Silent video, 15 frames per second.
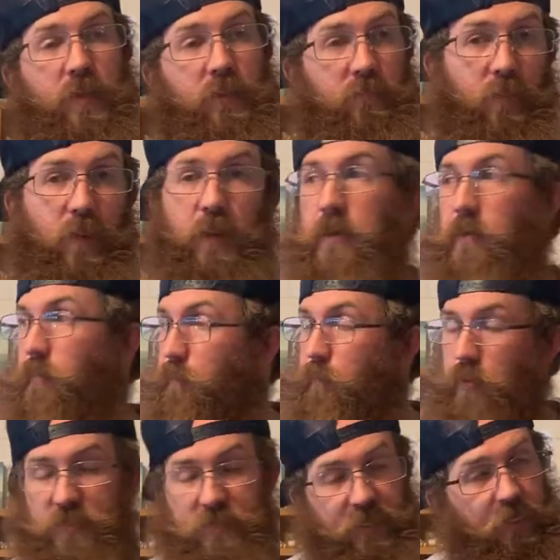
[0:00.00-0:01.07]
getting ready to
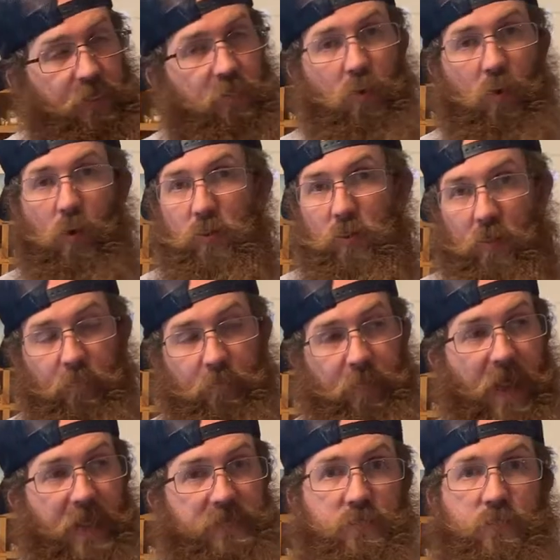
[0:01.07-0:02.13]
put together a whole nother
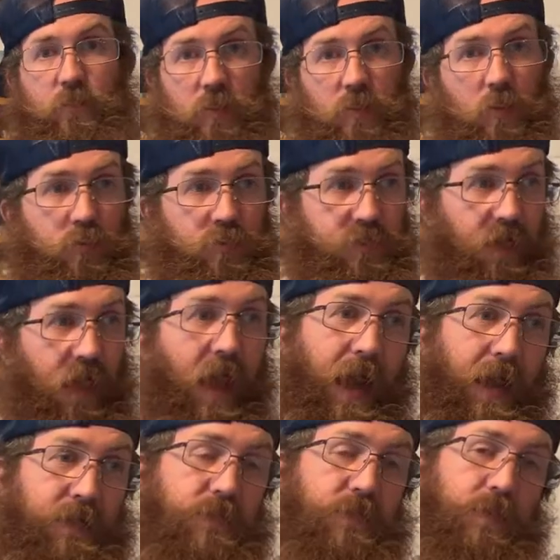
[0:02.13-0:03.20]
batch of clothes and
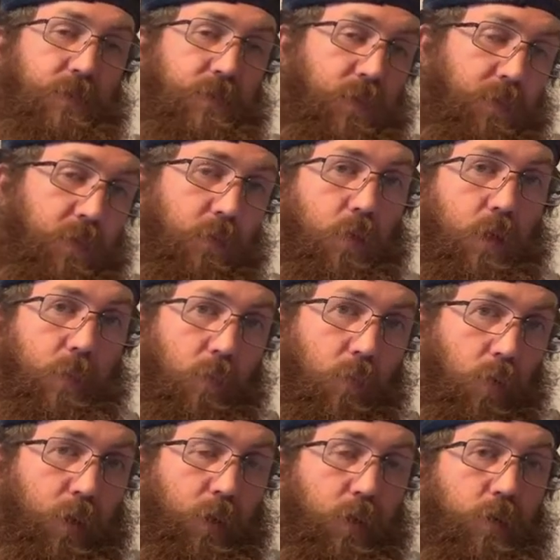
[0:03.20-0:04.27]
hats. That's something we're going to be
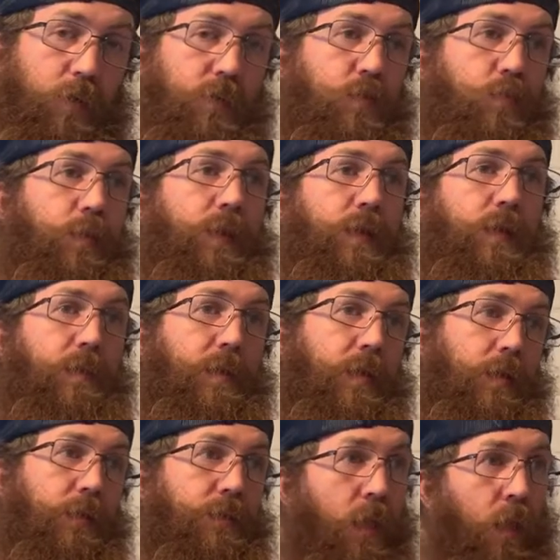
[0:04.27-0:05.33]
working on this week
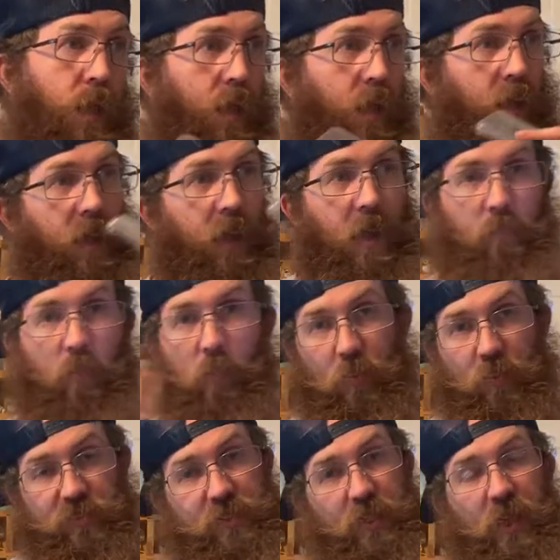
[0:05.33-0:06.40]
because I'm
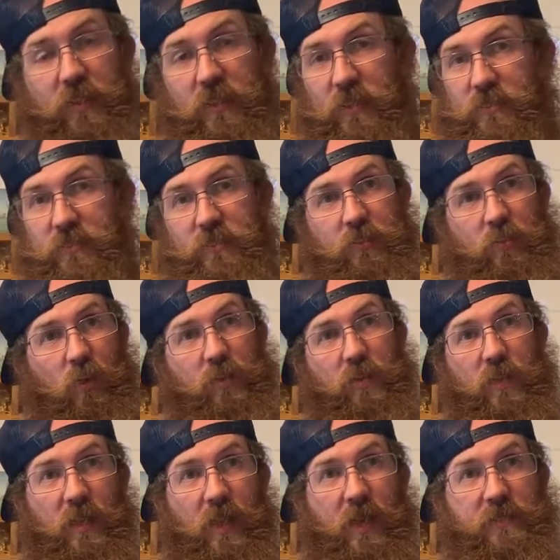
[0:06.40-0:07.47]
almost done listing all the
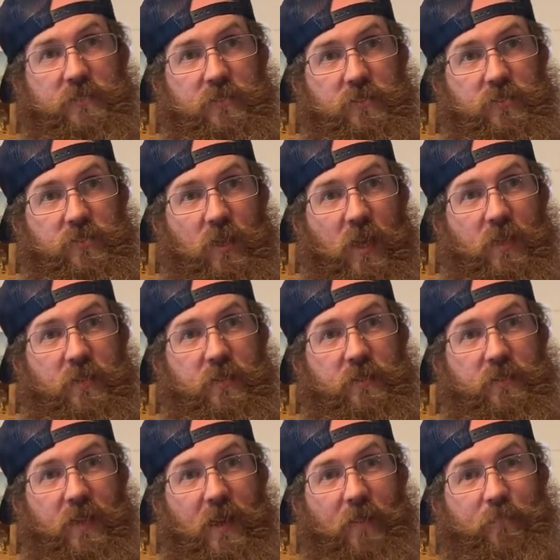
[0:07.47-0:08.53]
glass and china
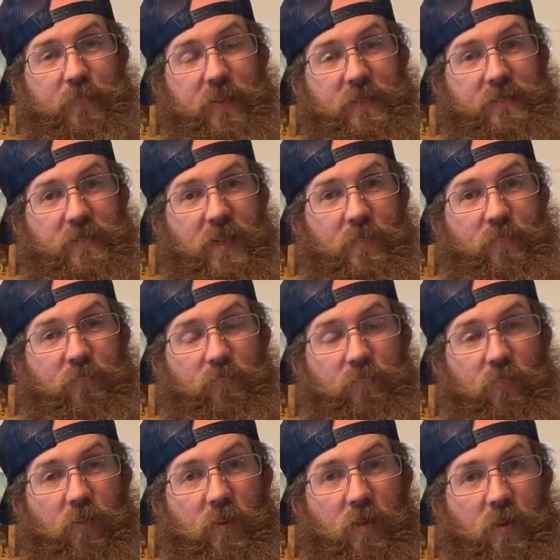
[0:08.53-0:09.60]
that I picked up
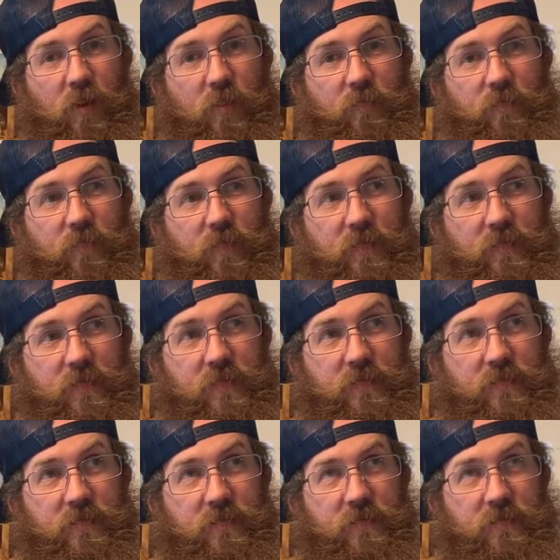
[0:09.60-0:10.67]

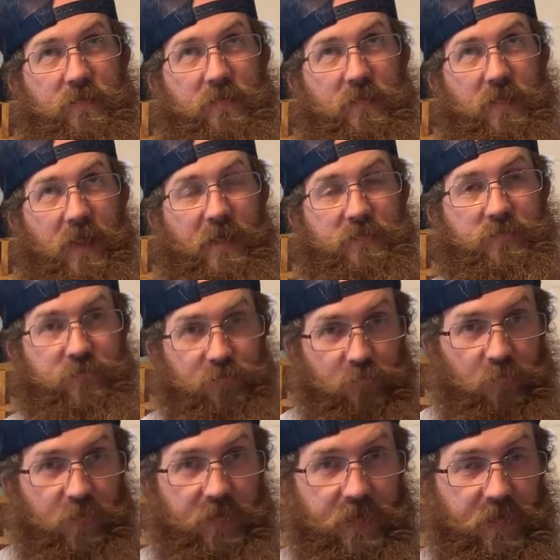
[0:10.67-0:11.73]
from the last
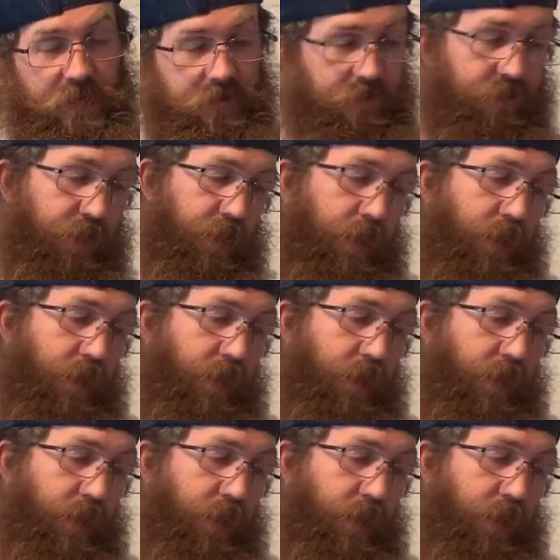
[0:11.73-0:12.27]
two weekends.